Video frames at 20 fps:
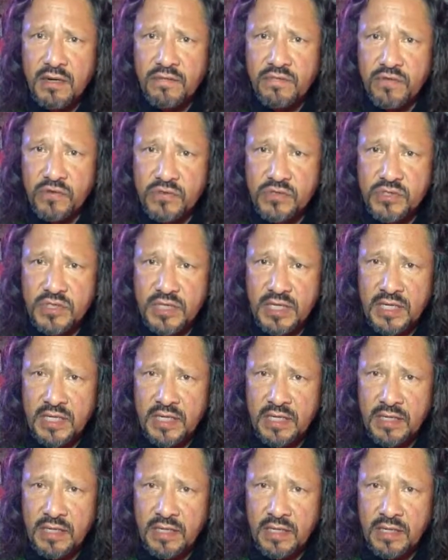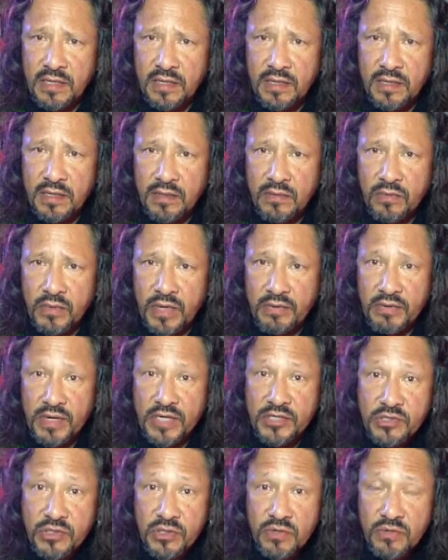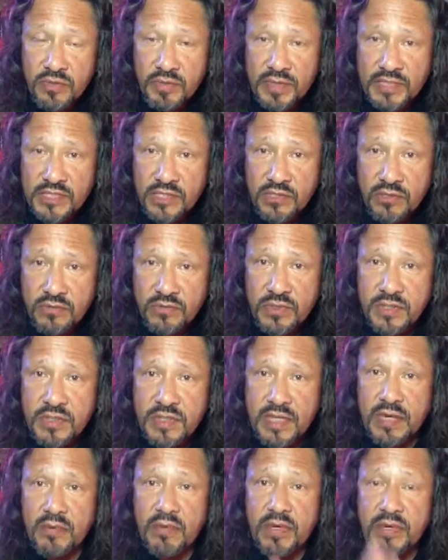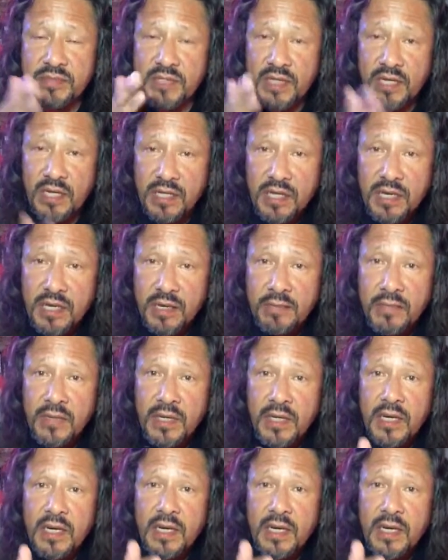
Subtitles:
First in recreational with my children, then I went up to club,